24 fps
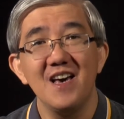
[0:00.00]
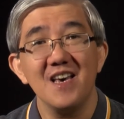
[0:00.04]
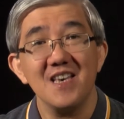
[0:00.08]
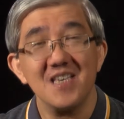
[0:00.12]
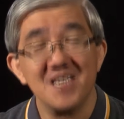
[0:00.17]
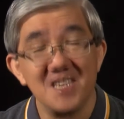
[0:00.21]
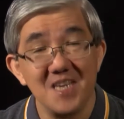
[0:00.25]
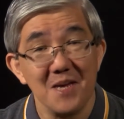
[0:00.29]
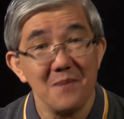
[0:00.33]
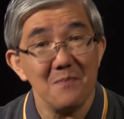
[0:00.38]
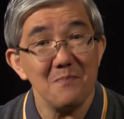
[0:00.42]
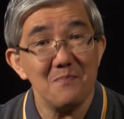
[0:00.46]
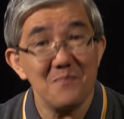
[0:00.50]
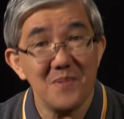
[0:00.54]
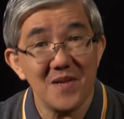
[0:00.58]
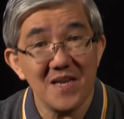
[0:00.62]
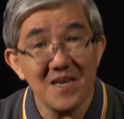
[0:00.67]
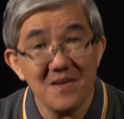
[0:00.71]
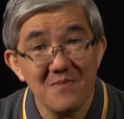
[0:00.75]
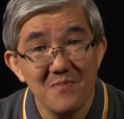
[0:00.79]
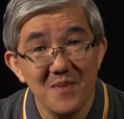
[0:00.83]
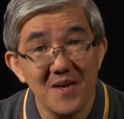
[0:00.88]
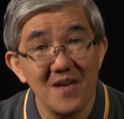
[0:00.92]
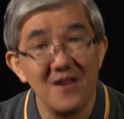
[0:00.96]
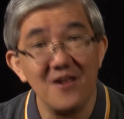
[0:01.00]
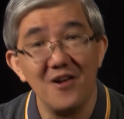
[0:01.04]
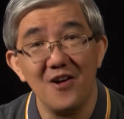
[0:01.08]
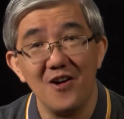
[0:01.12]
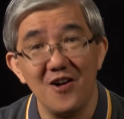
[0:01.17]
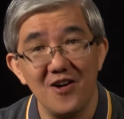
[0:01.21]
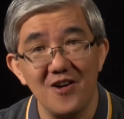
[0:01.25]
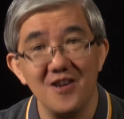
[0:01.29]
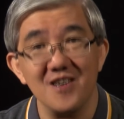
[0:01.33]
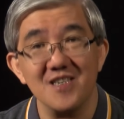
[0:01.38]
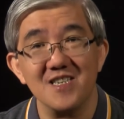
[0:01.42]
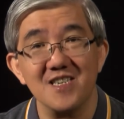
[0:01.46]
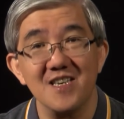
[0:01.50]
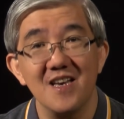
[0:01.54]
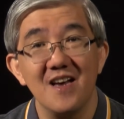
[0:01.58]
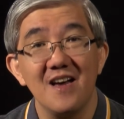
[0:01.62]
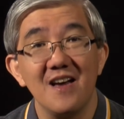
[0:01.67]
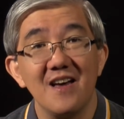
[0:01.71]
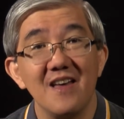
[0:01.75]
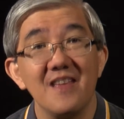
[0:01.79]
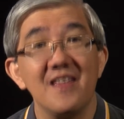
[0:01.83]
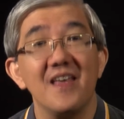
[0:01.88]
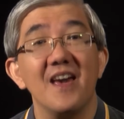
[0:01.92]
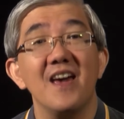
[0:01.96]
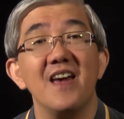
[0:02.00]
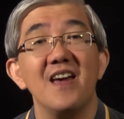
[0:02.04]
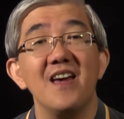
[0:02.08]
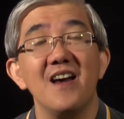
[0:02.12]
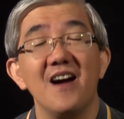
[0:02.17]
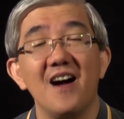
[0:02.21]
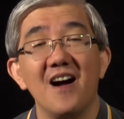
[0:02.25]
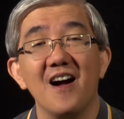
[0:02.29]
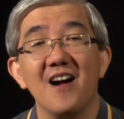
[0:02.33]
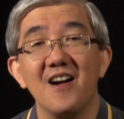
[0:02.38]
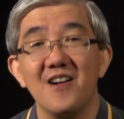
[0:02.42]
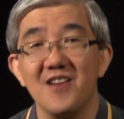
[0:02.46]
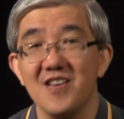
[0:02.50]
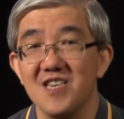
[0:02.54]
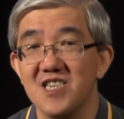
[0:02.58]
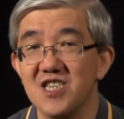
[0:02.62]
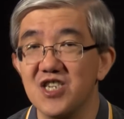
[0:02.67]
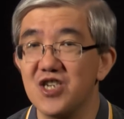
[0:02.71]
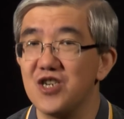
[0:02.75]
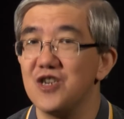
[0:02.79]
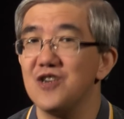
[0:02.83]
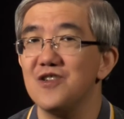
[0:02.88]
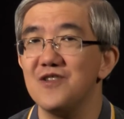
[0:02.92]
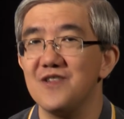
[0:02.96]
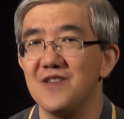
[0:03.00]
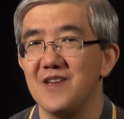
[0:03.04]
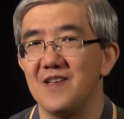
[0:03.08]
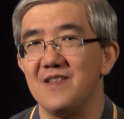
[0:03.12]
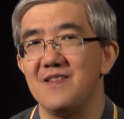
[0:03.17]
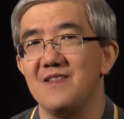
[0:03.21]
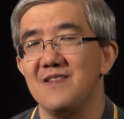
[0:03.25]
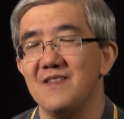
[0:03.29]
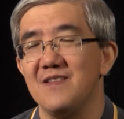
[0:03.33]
simply because they are his children.